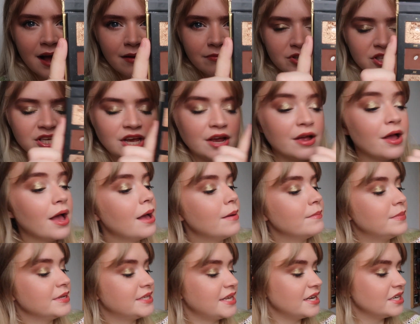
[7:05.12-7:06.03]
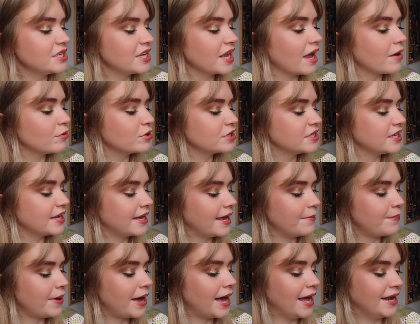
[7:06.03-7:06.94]
So potentially I want to
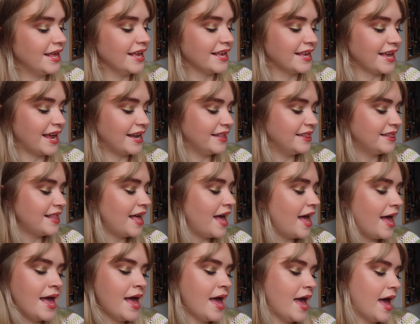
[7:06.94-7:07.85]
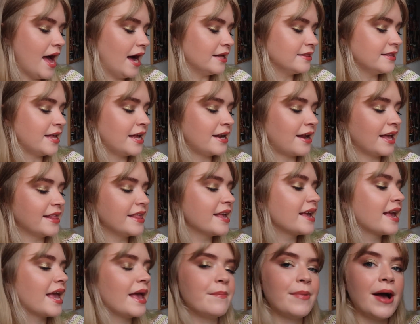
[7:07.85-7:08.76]
hit pan again in there, and then I
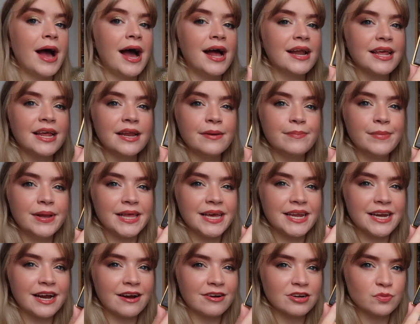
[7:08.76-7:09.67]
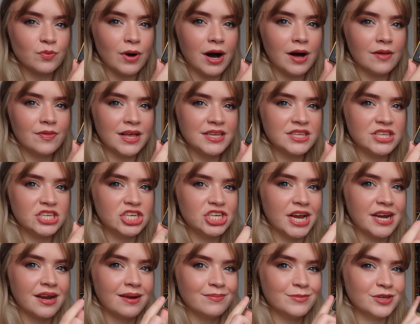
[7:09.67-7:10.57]
think hit pan in Millionaire as well. That's the
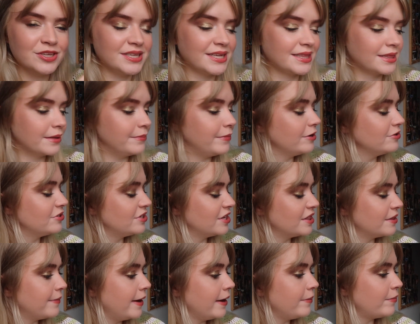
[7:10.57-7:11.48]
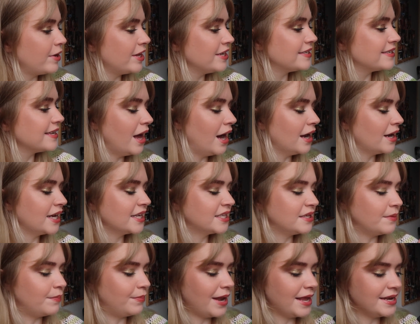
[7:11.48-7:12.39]
shade I'm using the most at the moment. I like
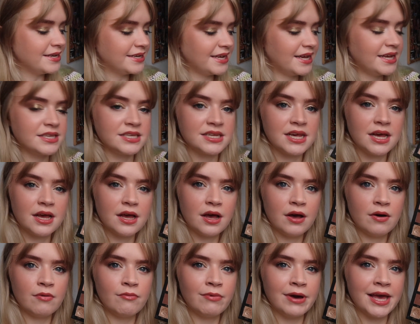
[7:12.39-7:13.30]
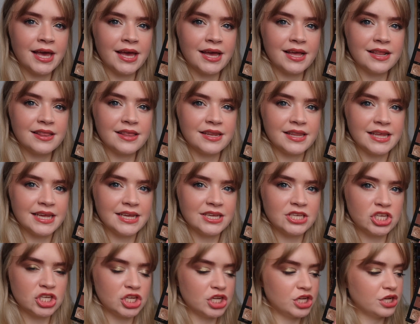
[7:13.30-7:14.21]
to blend it with
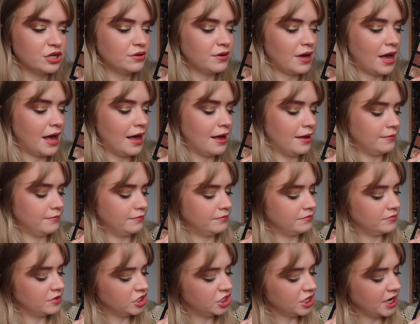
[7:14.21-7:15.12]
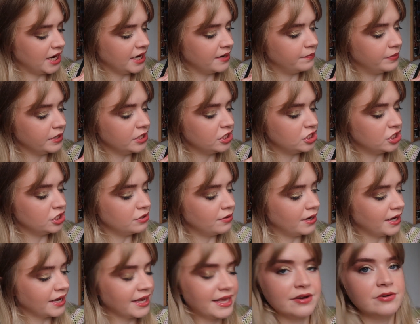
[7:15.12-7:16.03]
these two, the shade Bijou
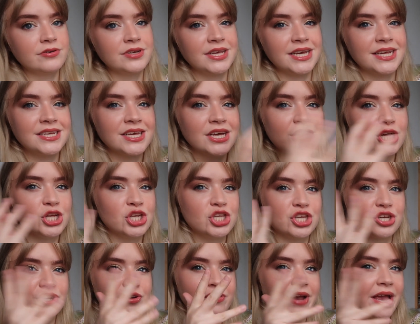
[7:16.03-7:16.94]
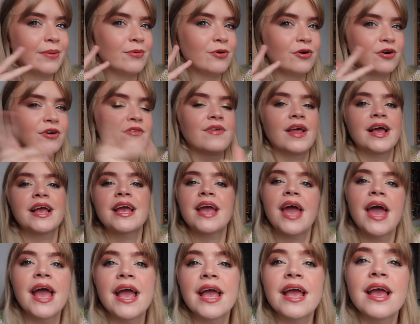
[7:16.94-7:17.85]
and Gilded, to create more of like
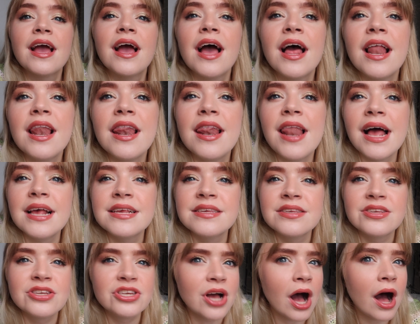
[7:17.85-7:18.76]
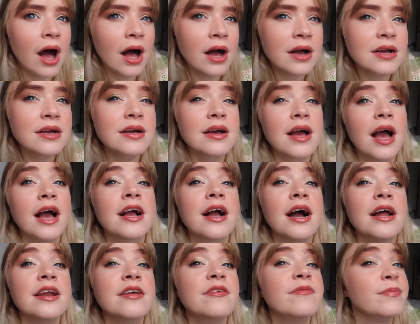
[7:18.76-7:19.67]
a less dark, and
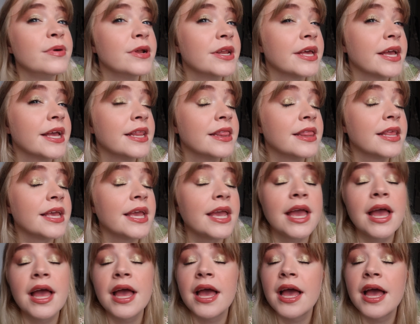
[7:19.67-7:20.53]
kind of put it in the